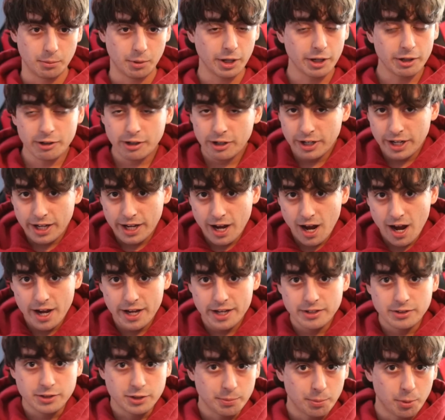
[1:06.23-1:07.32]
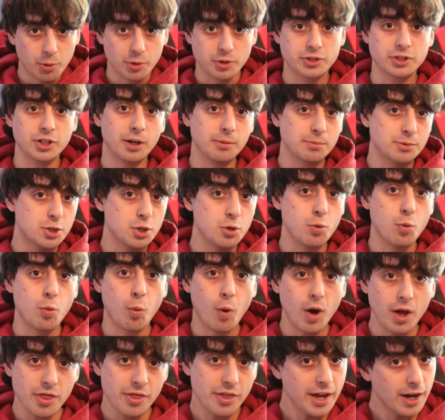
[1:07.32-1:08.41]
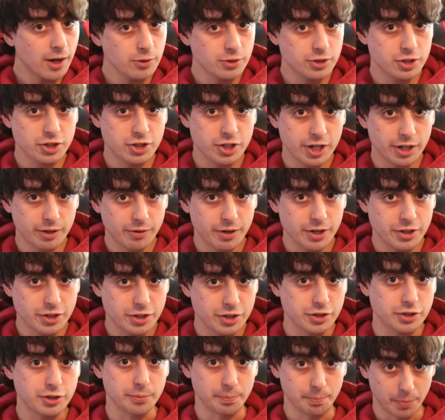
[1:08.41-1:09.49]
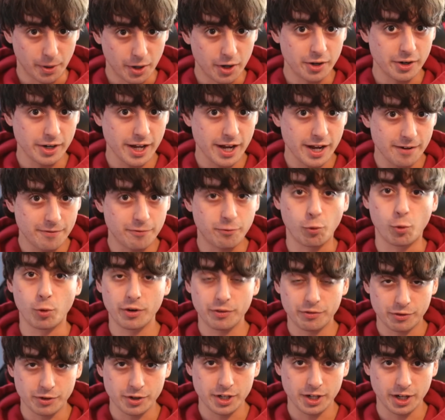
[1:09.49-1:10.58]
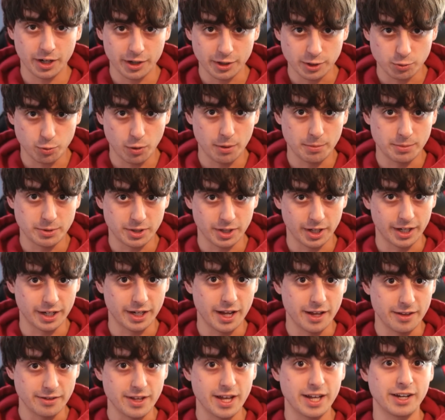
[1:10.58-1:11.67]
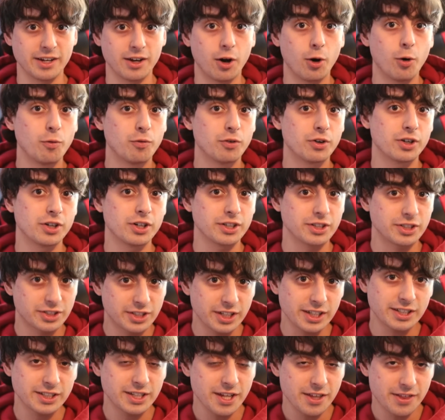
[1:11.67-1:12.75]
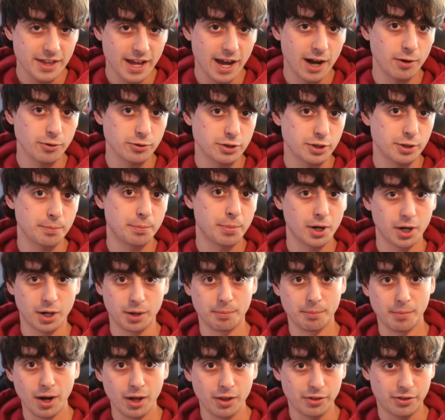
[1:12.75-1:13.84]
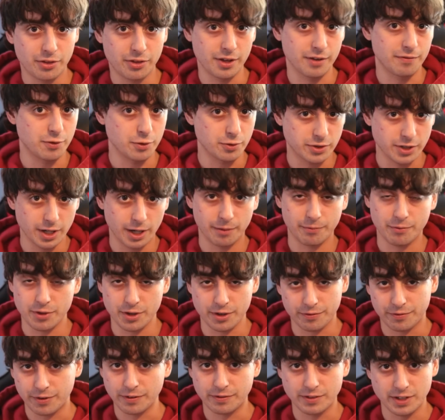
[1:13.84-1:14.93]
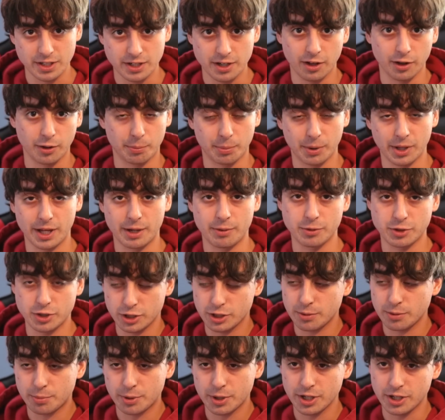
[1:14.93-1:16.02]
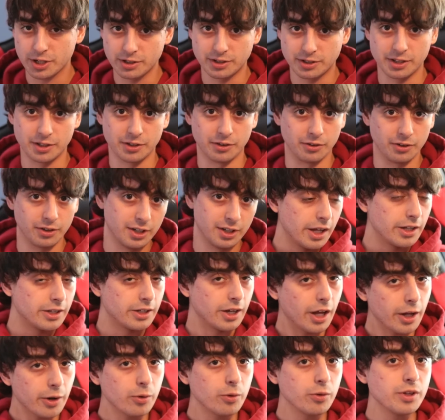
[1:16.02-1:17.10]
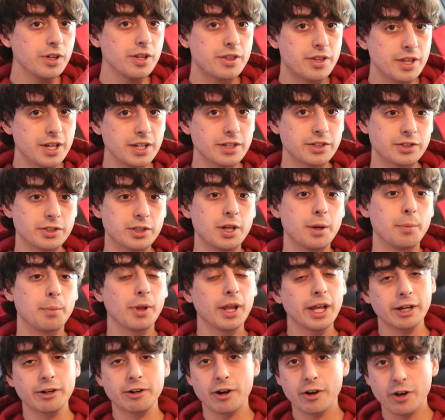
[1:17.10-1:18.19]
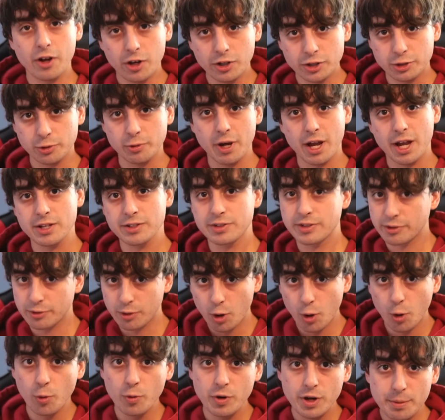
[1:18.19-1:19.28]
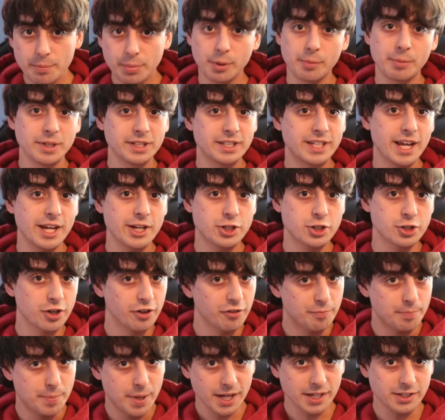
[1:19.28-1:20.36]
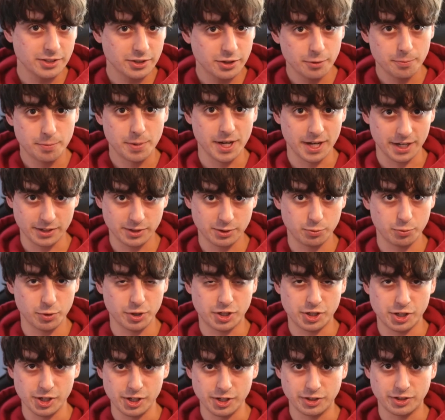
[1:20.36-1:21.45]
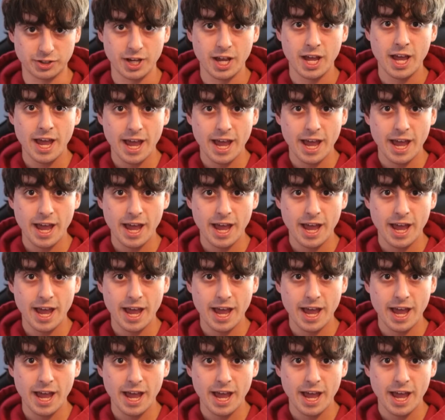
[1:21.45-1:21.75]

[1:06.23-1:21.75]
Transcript: Playground AI supports up to 1,000 generations per day for free on its website, and then over 60,000 per month if you sign up for their $15 plan, which is a pretty good deal. Not only this, Playground also has their own implementation of Pix2Pix, which is